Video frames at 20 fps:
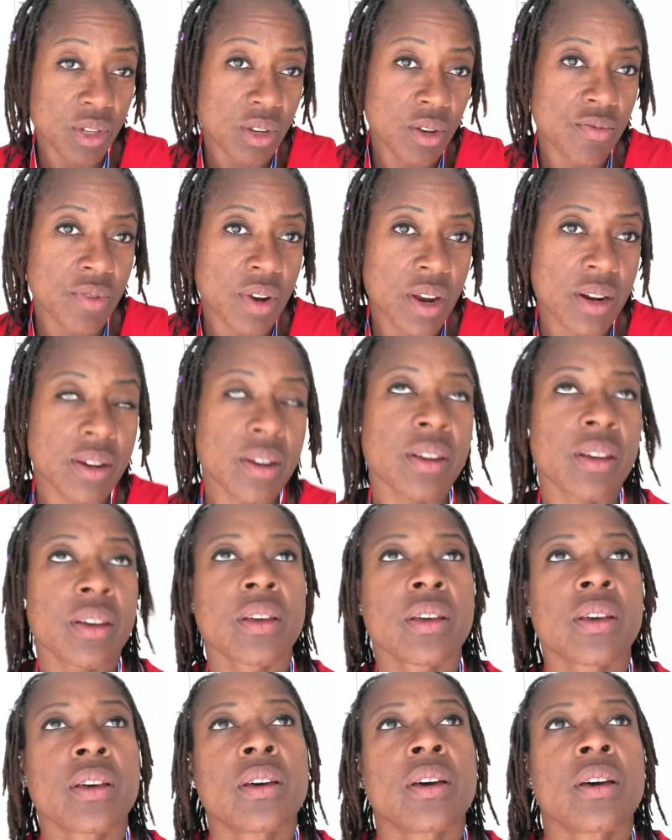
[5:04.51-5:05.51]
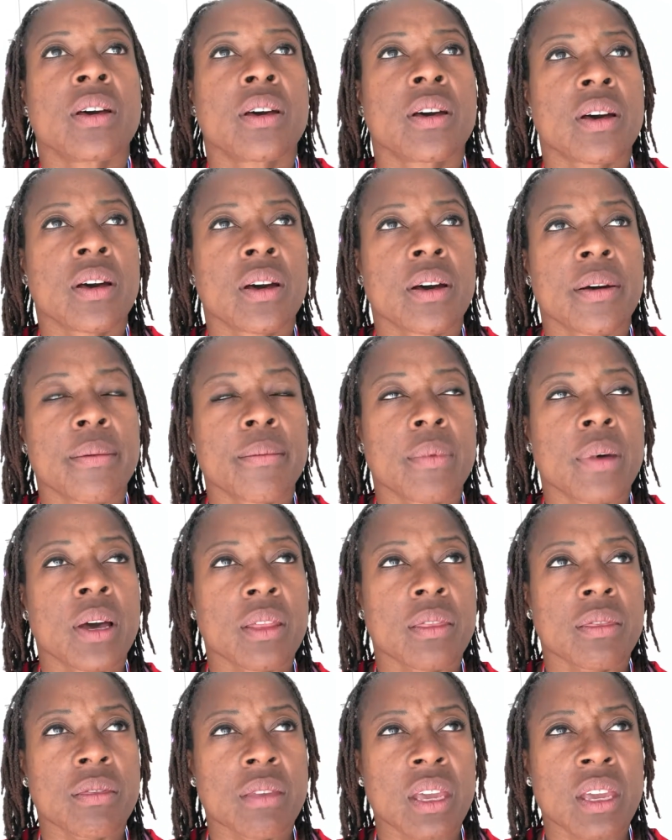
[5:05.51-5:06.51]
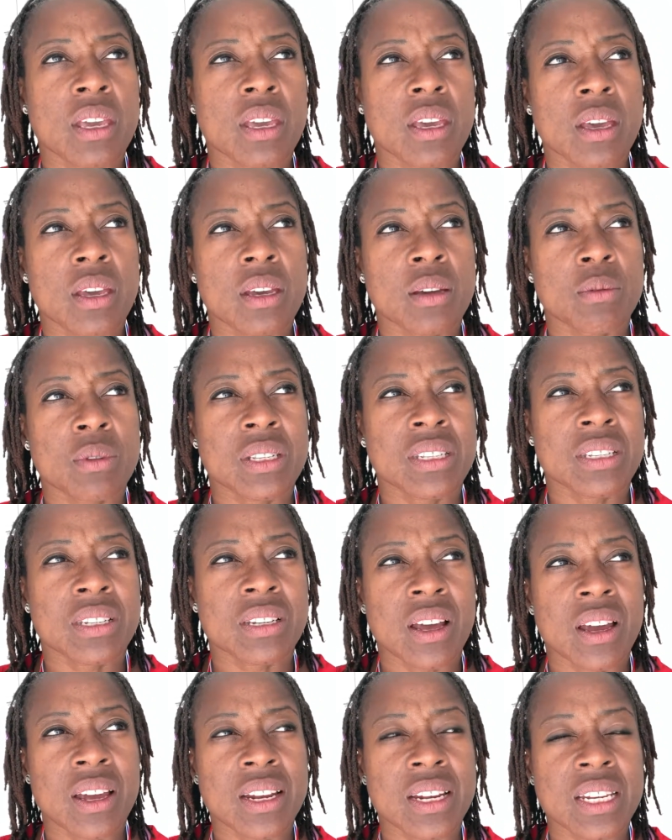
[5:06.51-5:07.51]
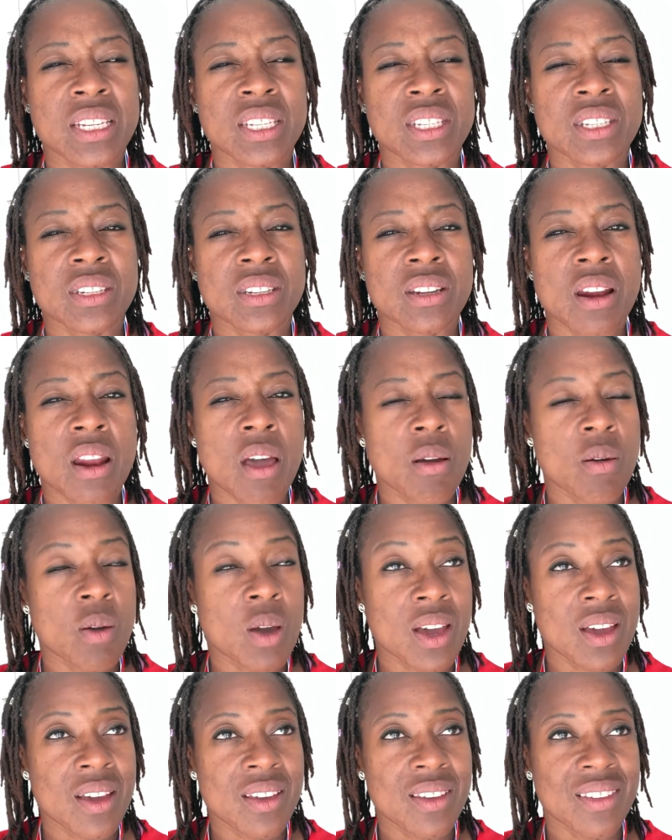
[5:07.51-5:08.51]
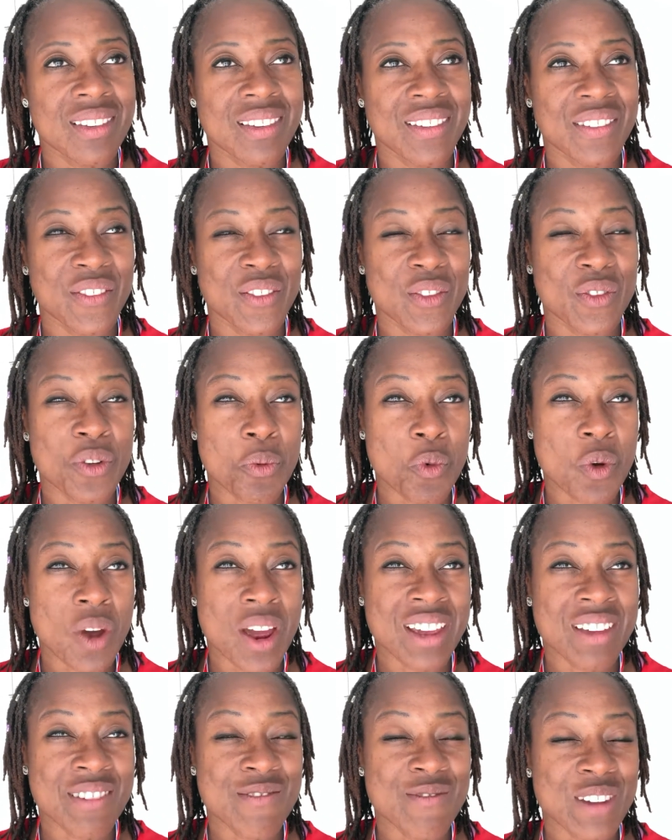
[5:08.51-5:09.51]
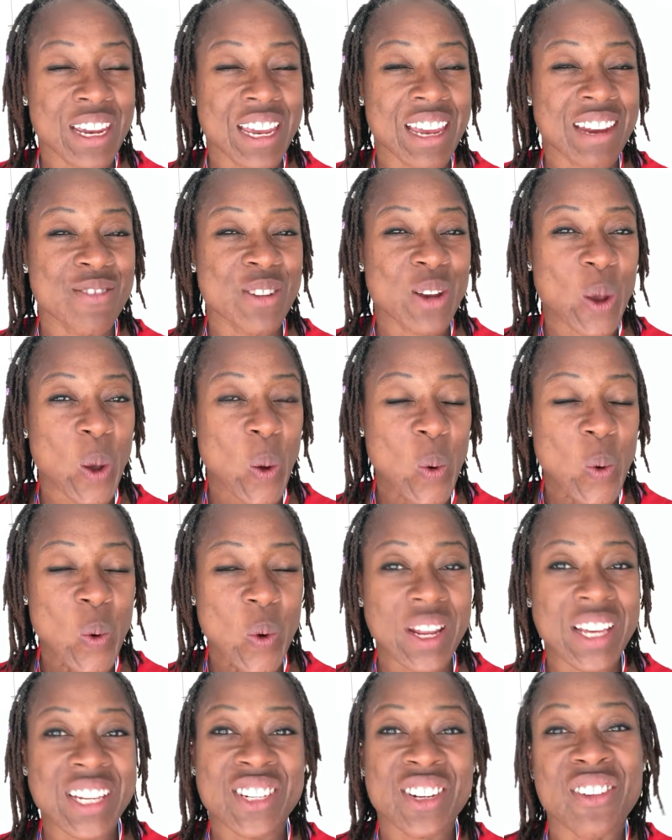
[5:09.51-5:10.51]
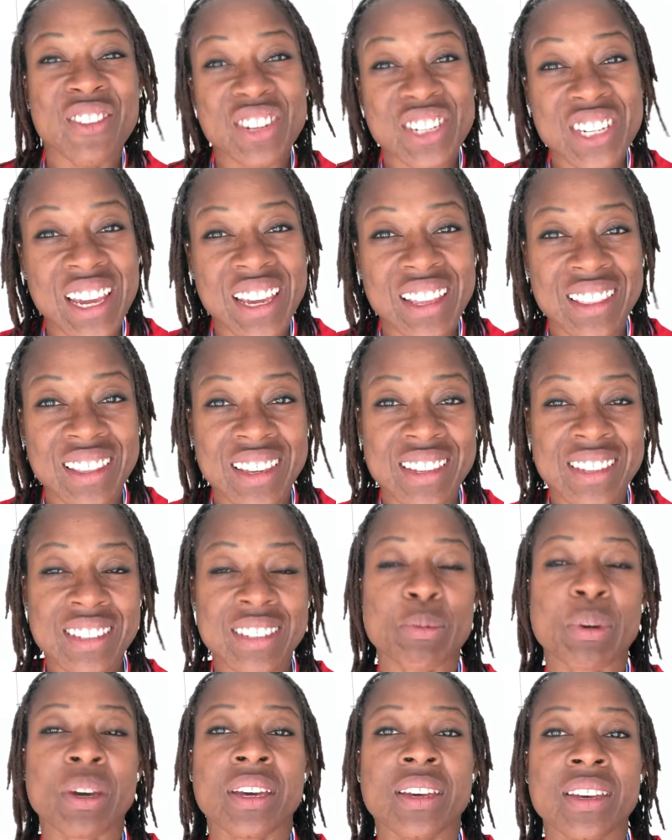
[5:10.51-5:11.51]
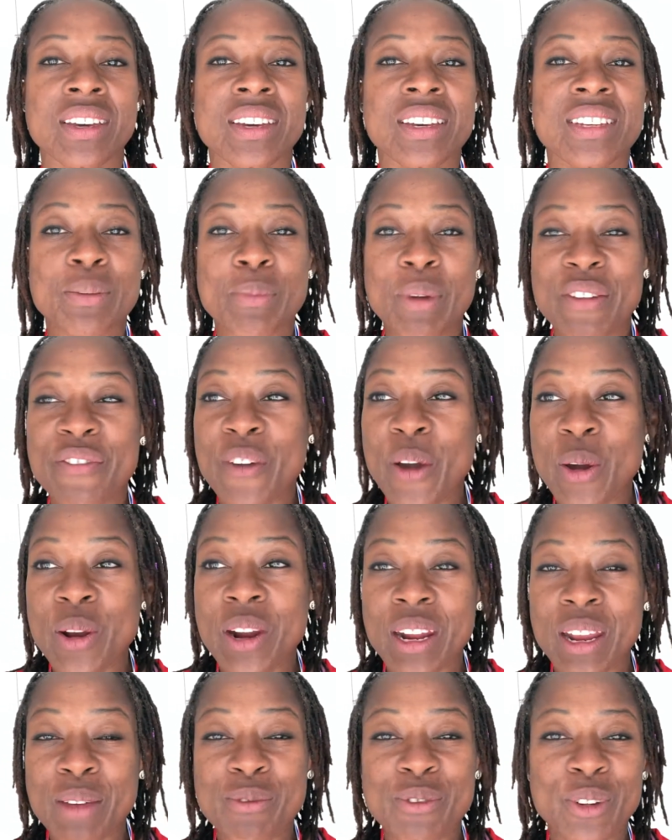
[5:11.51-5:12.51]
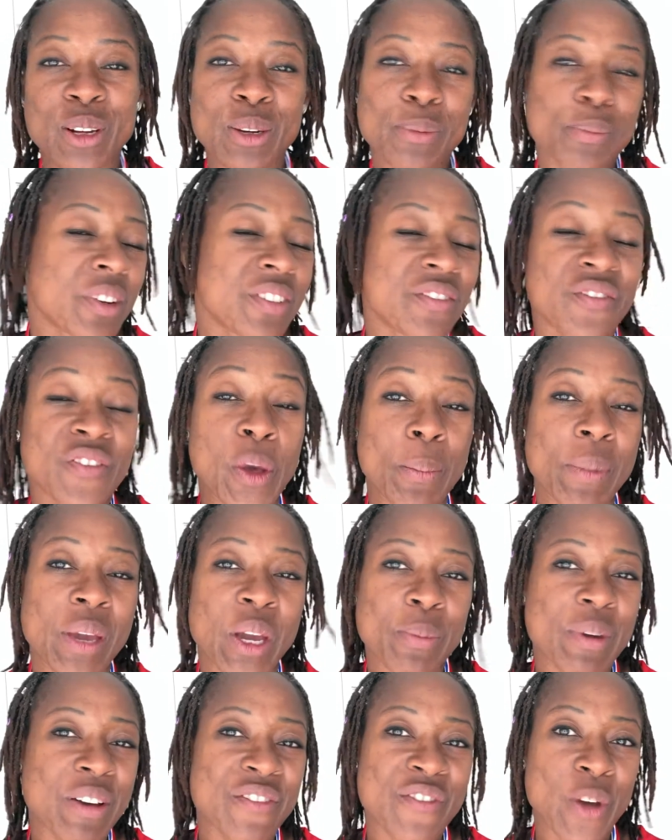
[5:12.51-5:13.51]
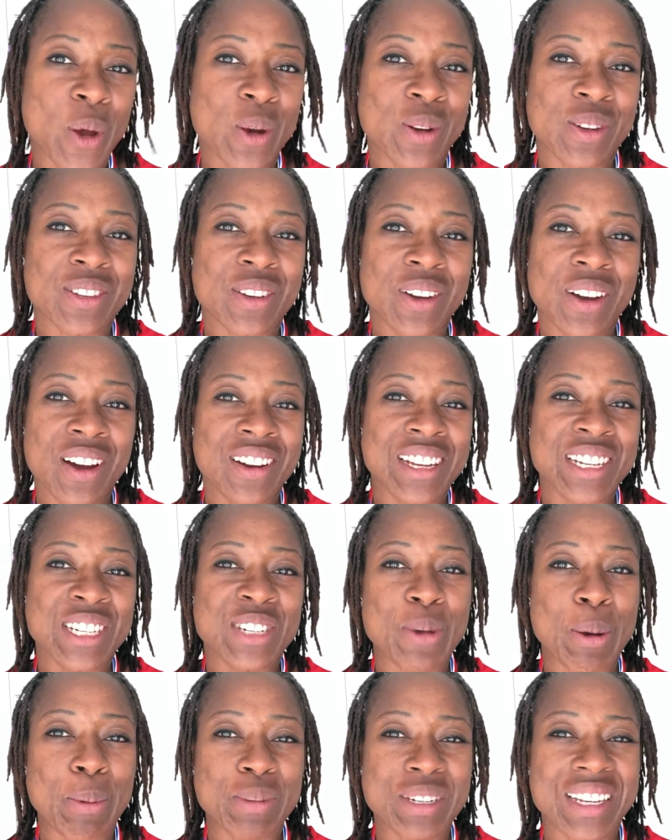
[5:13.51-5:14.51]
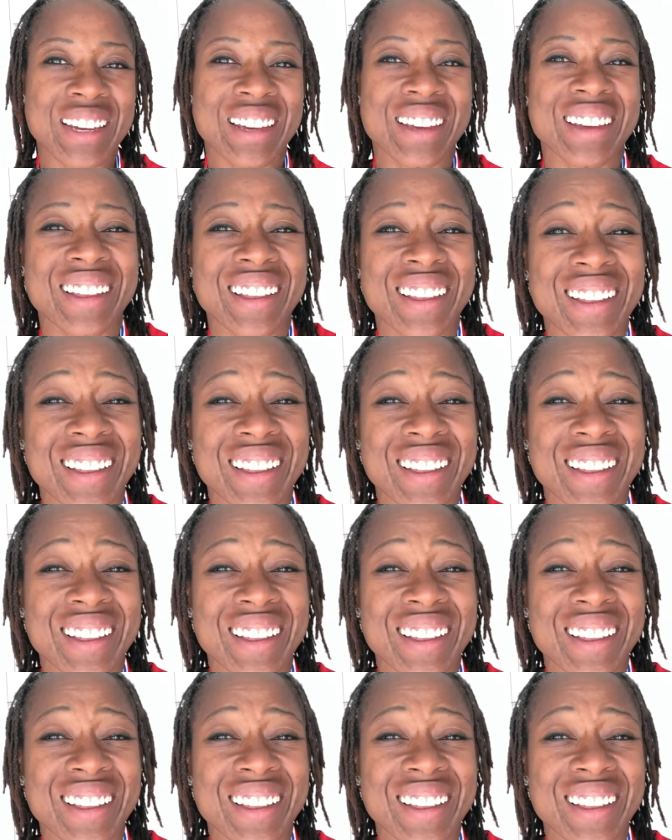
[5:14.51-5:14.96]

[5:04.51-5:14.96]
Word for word: good run. I think it was slightly slower from what I can recall. I should have checked these, but it's on my phone and I'm filming on my phone, so I can't interrupt it.